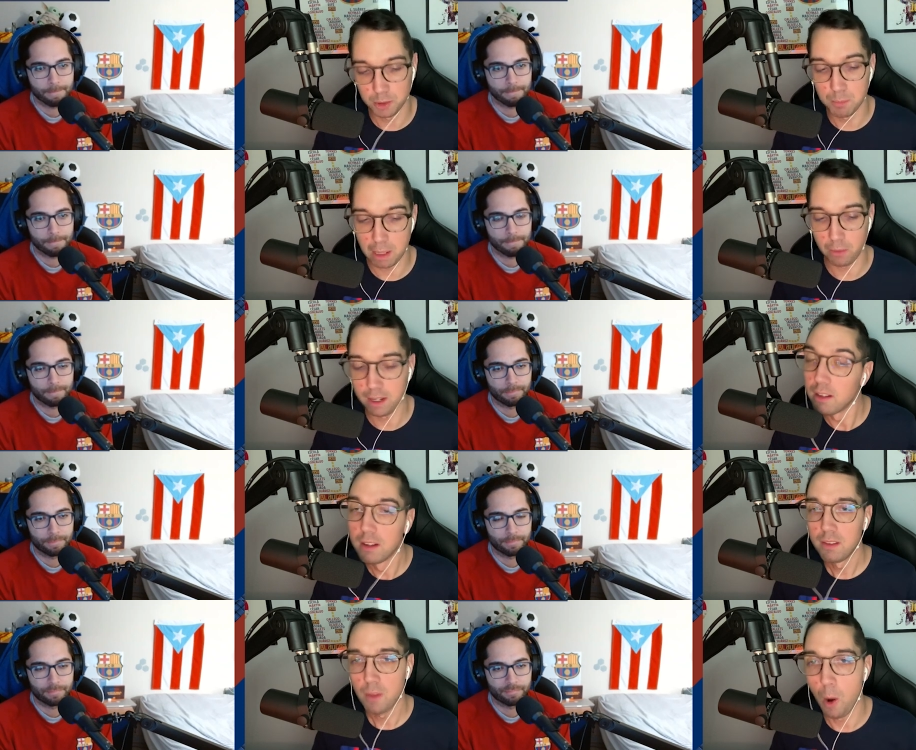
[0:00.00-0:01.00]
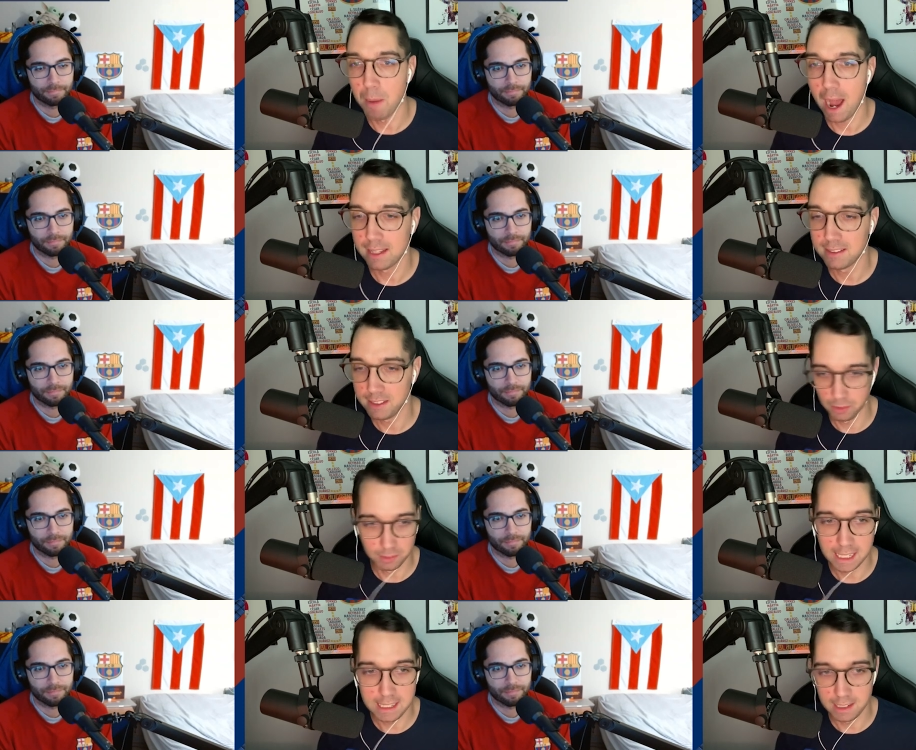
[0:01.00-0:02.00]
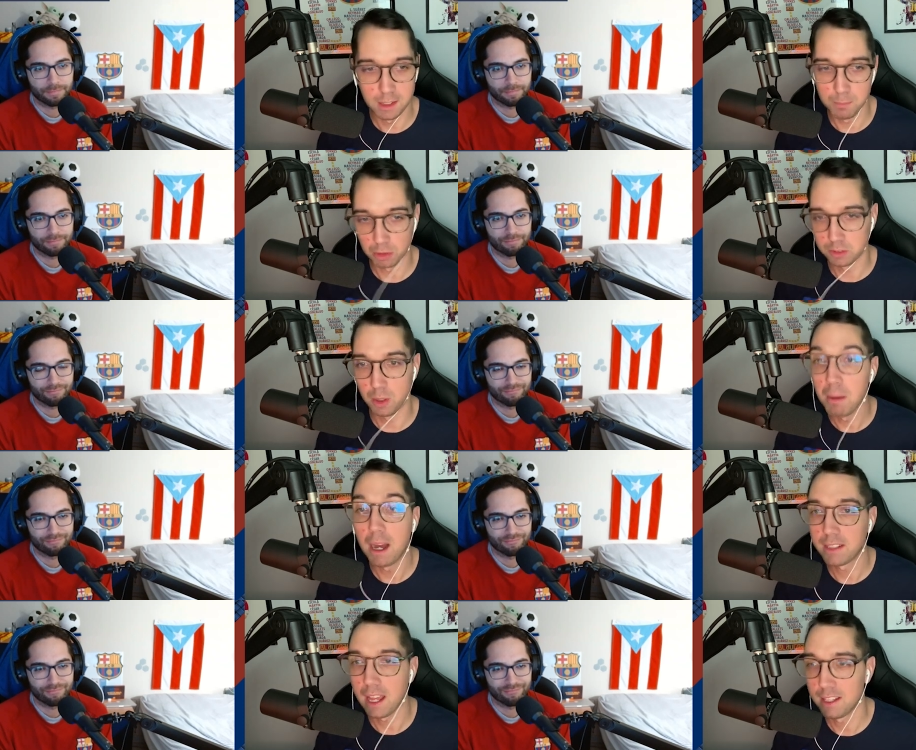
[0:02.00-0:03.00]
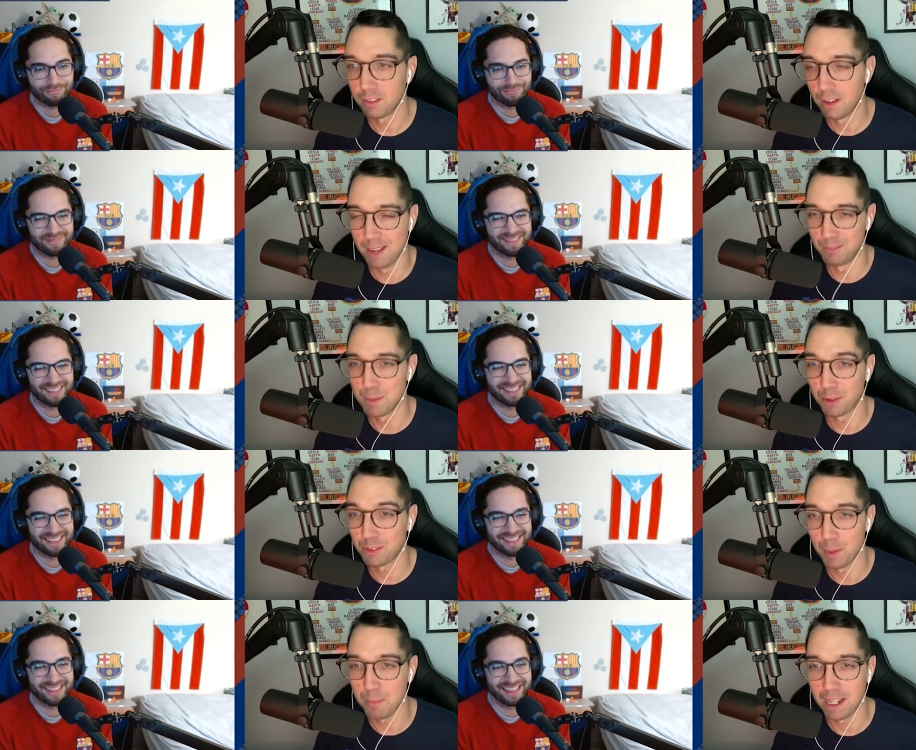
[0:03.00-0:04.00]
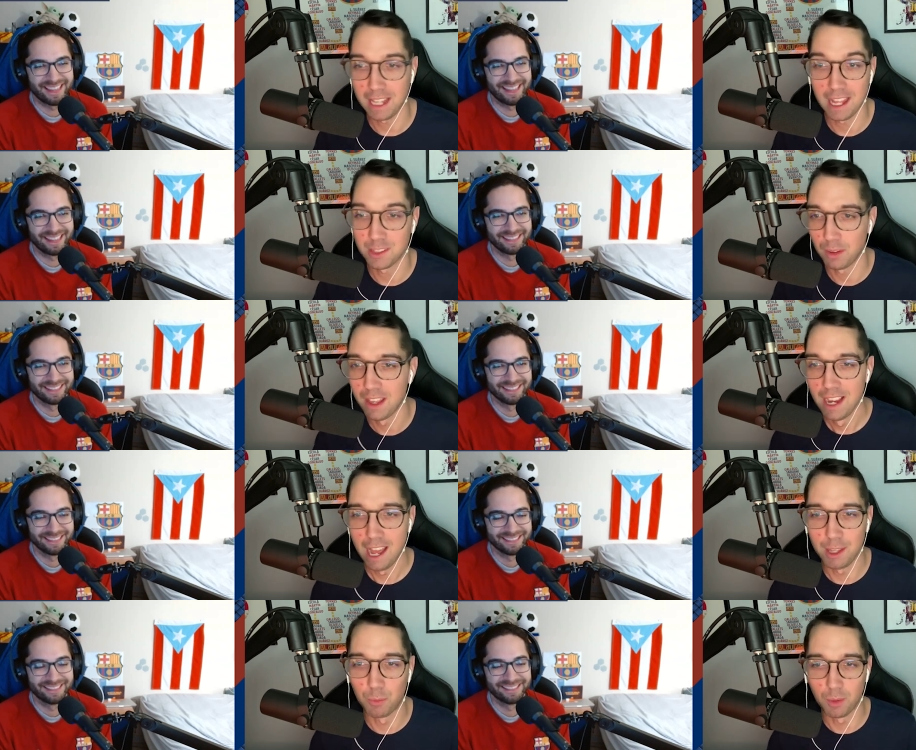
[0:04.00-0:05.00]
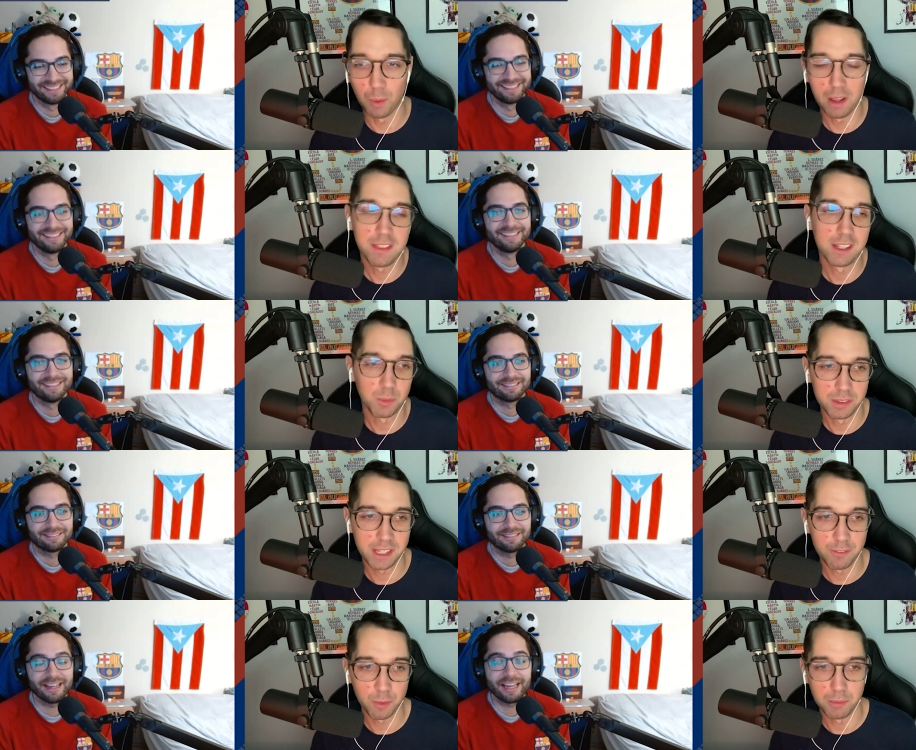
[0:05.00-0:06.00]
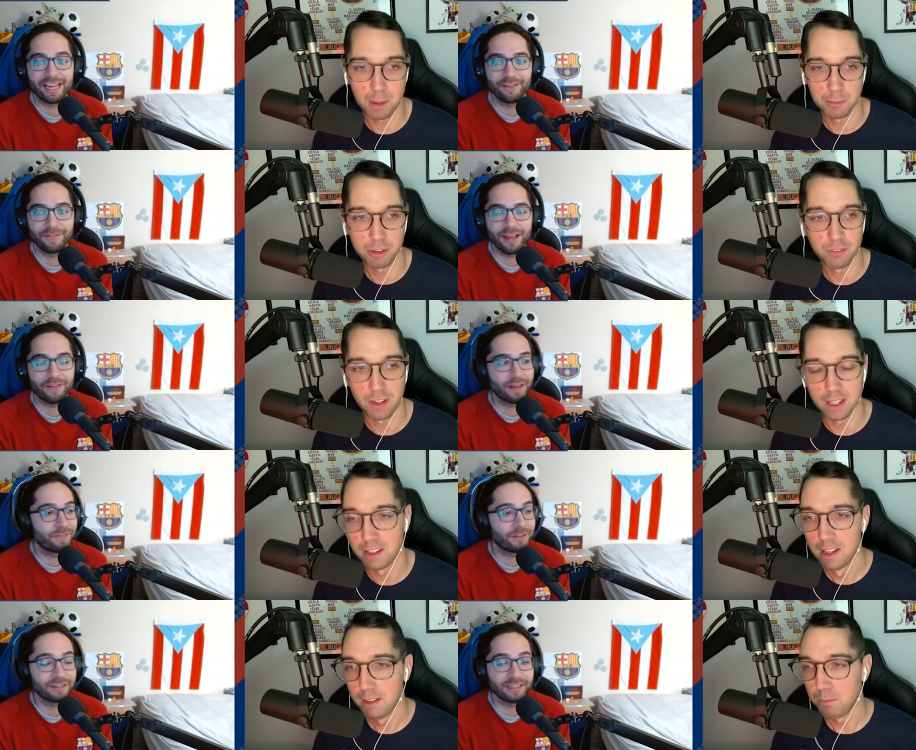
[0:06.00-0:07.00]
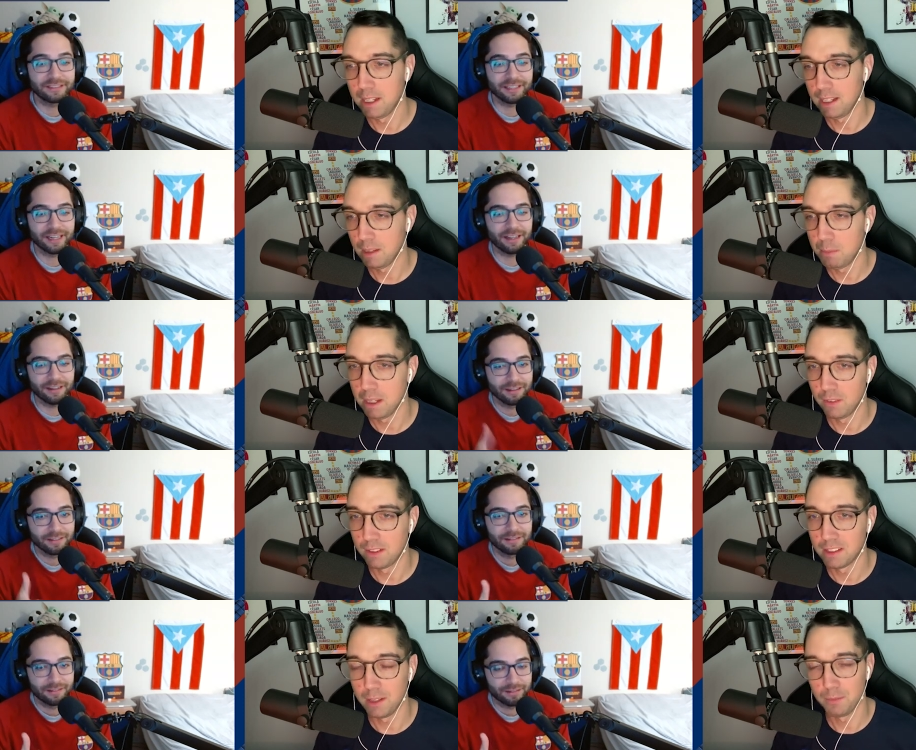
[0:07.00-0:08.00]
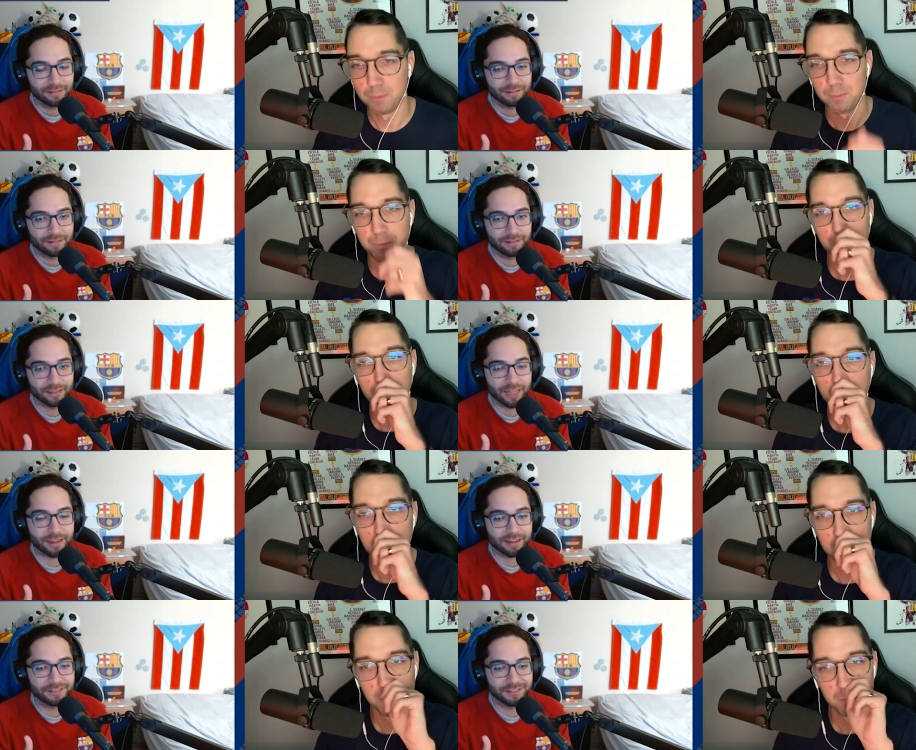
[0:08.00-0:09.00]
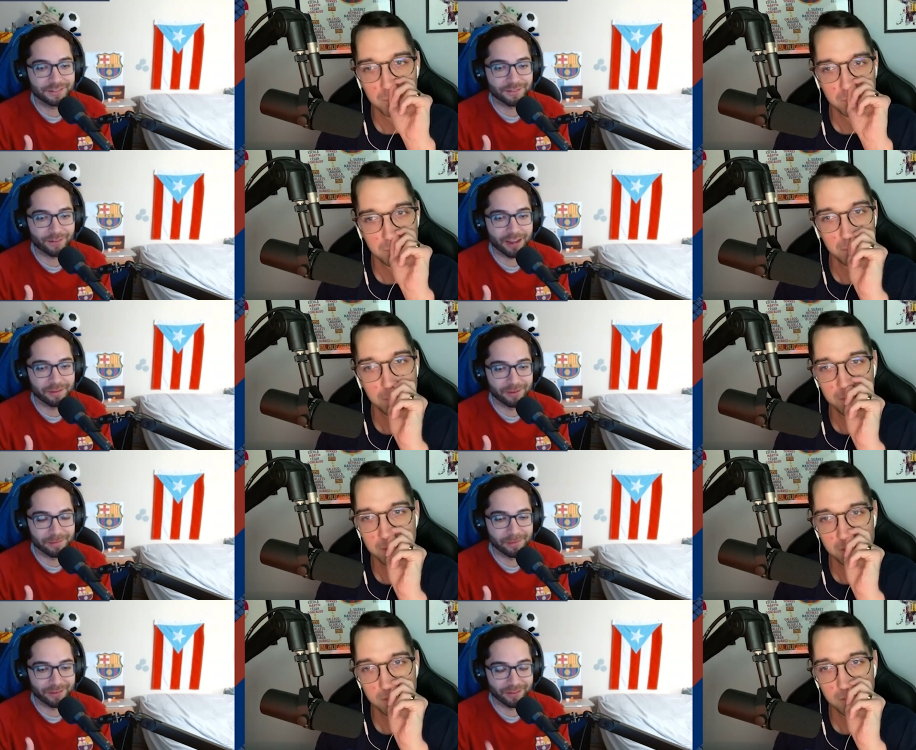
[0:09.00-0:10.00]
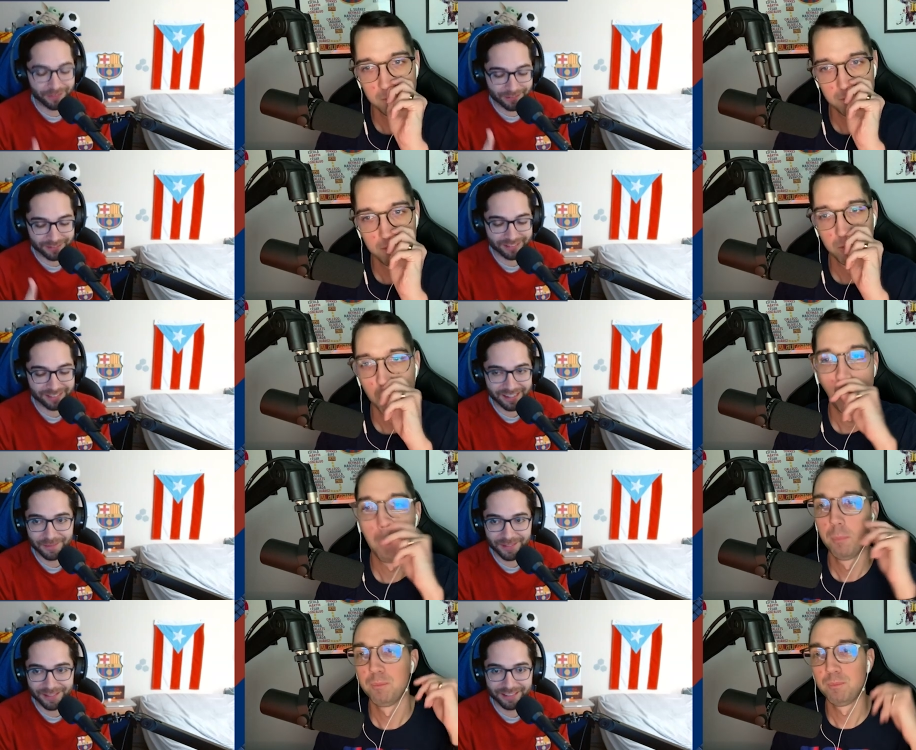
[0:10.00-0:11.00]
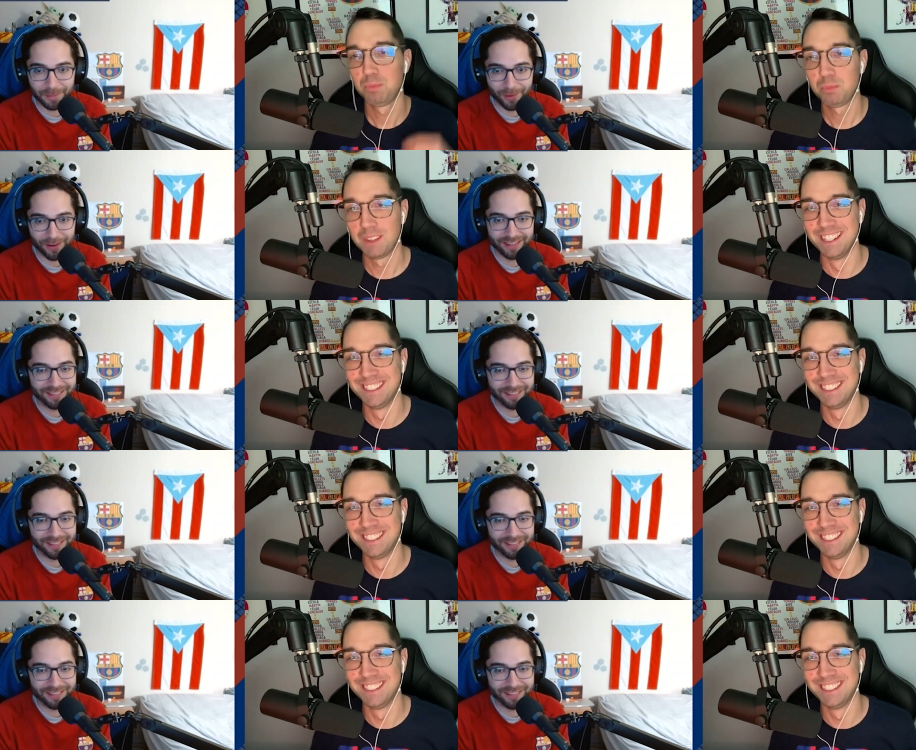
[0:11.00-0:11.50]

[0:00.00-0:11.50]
Speaker 1: also buried our bias here late in the Barcelona podcast, on the F C Barcelona podcast. So I, I think we're I think we're safe
Speaker 2: hey, from the if, you, if, if you're listening, like, subscribe. Remember, if you're listening up to this point,